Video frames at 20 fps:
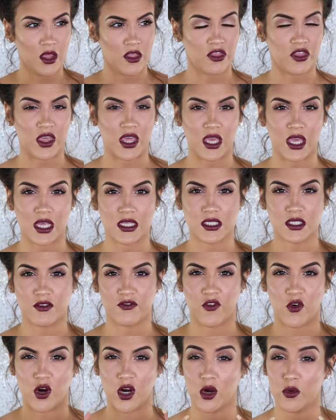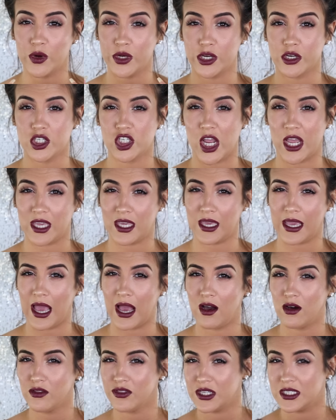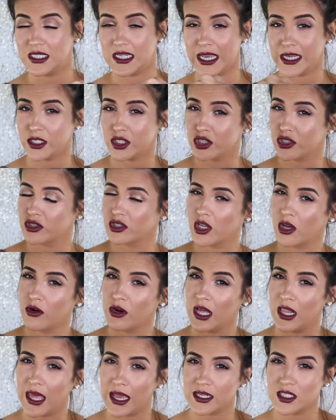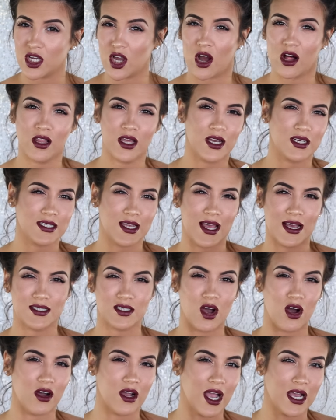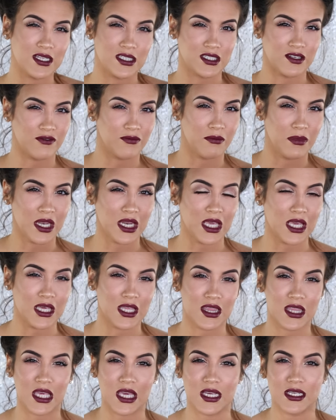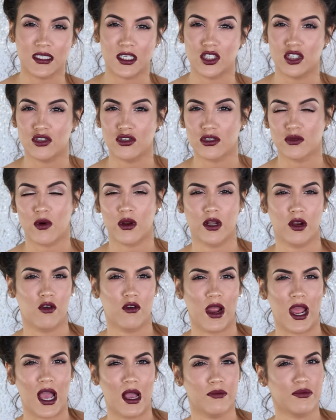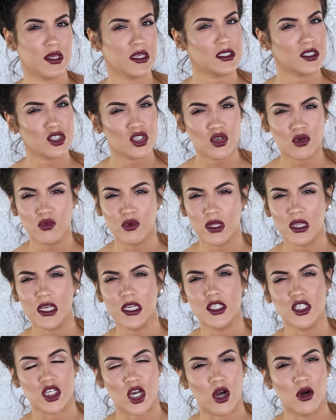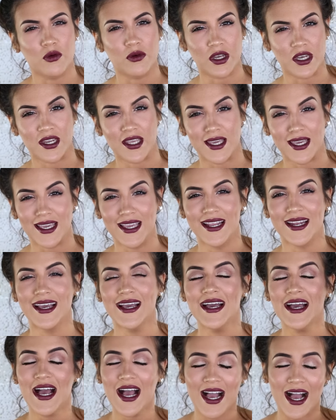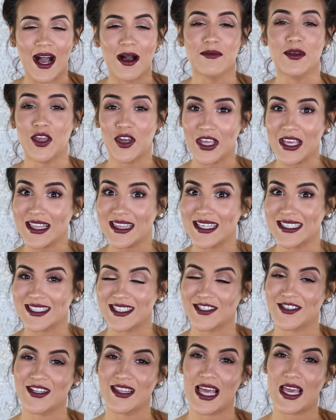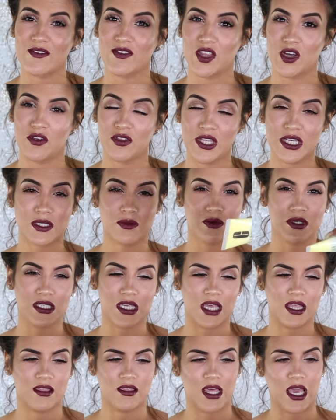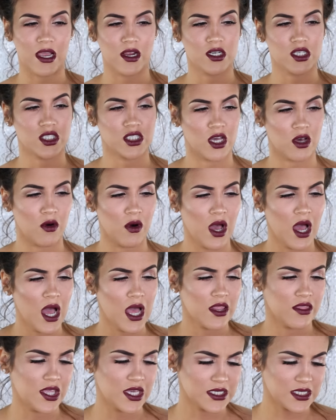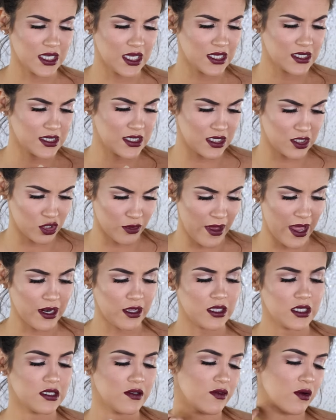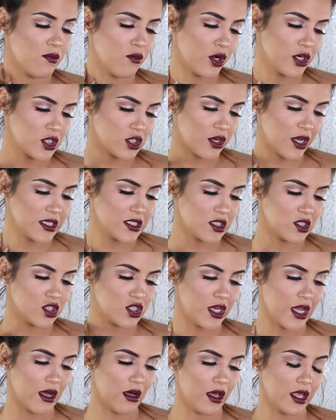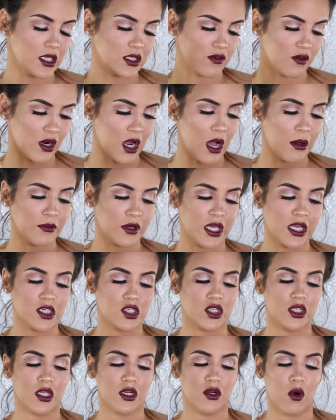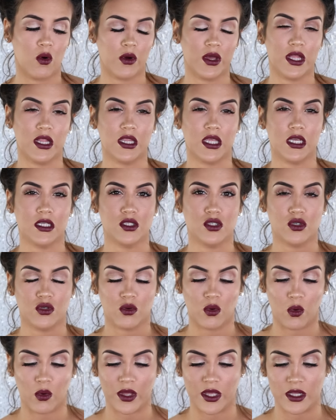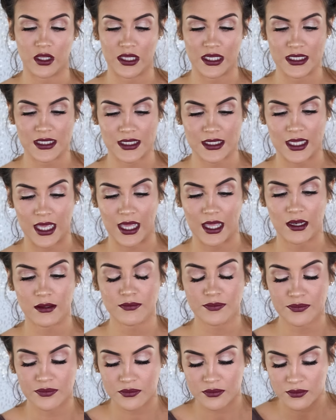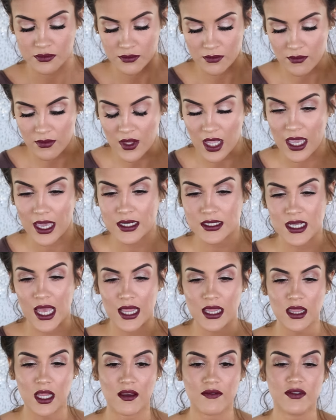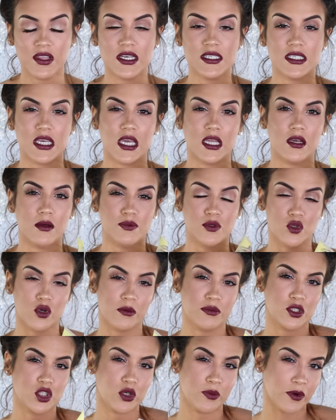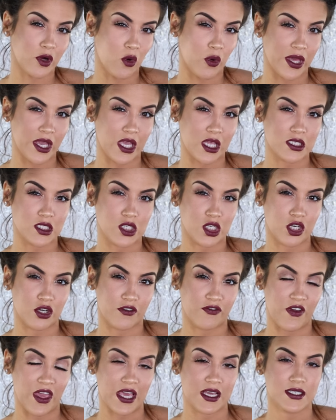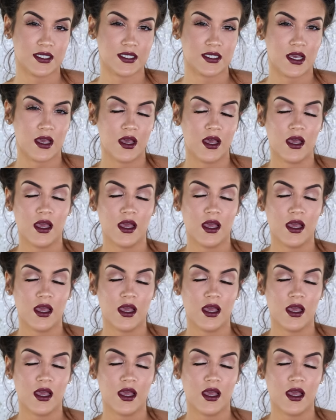thing in Sephora when you're checking out, the danger zone I like to call it because it has all kinds of mini things that you just want to grab, things that you really don't need. Um, you need this in your life though. This was in there. So this is the Dramatically Different Moisturizing Gel and it's for combination oily to oily skin. And I love this. It absorbs super quick into your face.